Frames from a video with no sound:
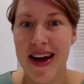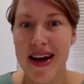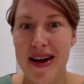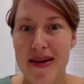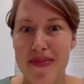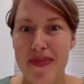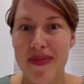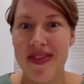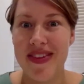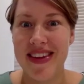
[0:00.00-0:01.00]

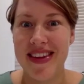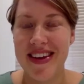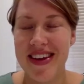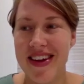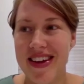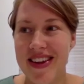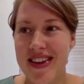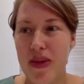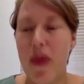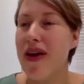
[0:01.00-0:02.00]

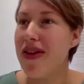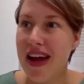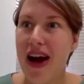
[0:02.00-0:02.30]
The one thing